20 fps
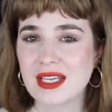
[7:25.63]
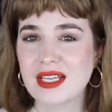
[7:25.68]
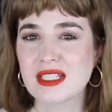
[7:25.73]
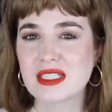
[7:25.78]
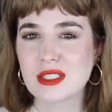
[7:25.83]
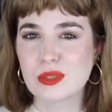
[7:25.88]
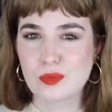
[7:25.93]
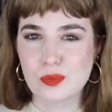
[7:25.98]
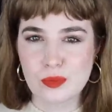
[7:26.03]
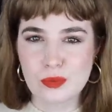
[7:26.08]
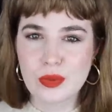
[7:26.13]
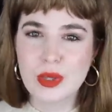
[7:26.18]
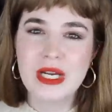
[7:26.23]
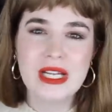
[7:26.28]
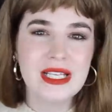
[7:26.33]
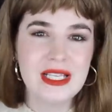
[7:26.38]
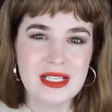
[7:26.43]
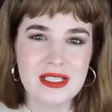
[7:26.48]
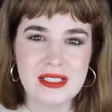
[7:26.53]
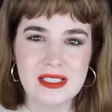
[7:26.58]
It's pretty
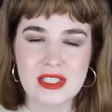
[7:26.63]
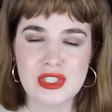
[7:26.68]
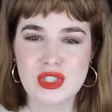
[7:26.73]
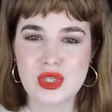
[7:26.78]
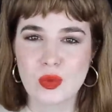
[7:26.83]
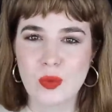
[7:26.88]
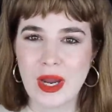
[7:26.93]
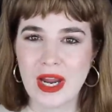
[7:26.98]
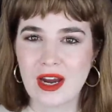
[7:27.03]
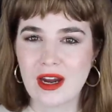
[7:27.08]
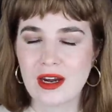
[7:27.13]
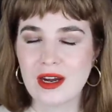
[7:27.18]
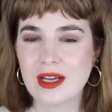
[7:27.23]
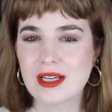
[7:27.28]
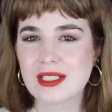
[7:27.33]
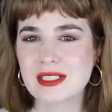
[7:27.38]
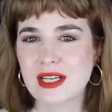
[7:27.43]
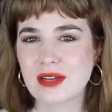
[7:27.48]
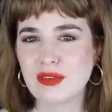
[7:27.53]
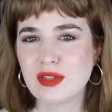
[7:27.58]
easy to wear and
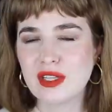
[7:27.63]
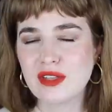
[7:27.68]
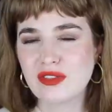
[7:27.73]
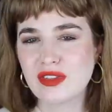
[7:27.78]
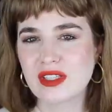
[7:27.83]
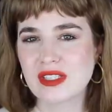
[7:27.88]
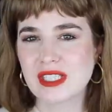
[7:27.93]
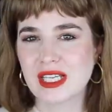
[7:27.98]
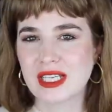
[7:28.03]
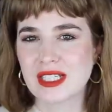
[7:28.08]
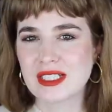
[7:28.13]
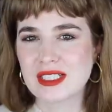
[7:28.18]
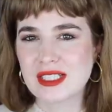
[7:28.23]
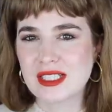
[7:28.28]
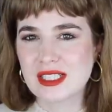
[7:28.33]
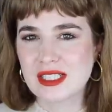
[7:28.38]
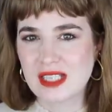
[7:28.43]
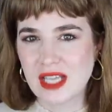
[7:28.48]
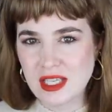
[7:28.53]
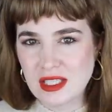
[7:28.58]
it definitely feels like it
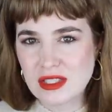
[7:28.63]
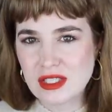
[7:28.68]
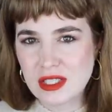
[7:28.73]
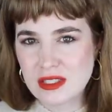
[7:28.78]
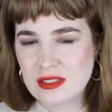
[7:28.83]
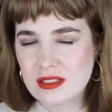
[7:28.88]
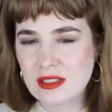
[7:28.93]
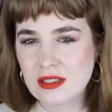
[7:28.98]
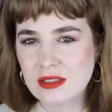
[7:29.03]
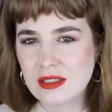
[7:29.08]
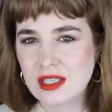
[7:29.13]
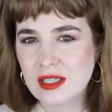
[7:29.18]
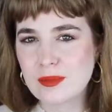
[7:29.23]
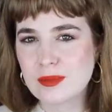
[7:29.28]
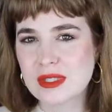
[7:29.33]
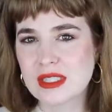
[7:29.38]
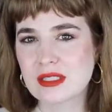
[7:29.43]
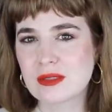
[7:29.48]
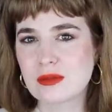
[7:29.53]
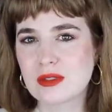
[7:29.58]
sets onto the lips.